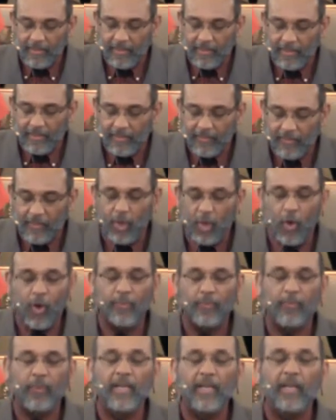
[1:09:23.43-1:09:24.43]
For Lord,
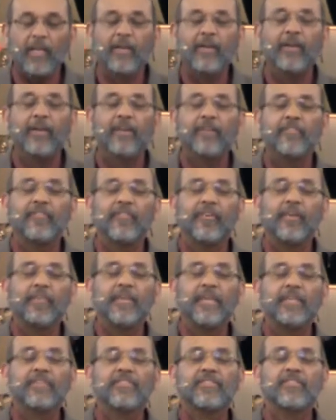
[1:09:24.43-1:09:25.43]
we learn from
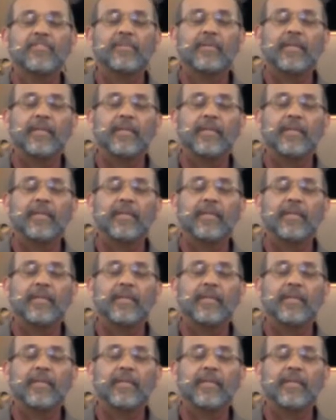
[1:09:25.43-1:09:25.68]
history